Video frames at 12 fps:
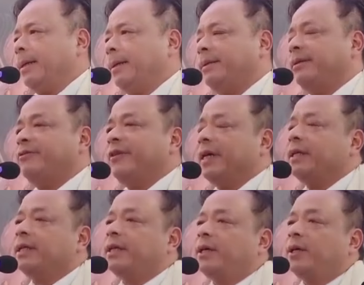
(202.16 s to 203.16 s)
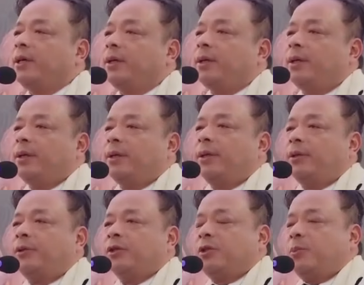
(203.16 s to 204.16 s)
the valor,
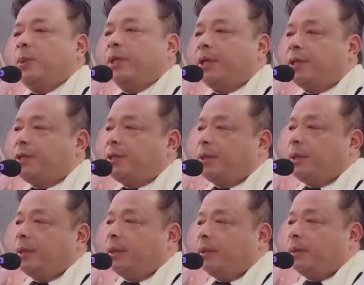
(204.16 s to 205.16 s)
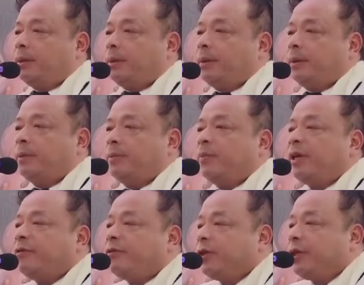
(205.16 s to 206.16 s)
the spirit, the
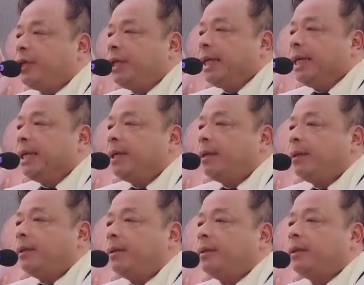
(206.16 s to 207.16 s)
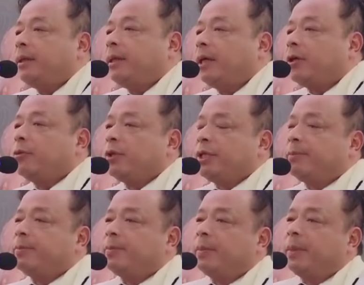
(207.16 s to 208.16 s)
bravery, the
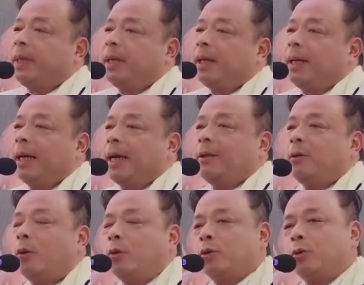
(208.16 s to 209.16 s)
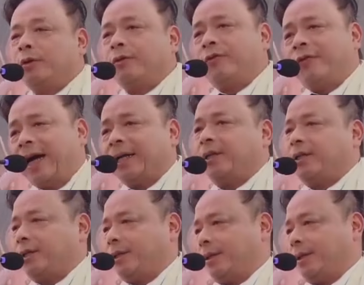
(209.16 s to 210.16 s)
heroism, and also the fact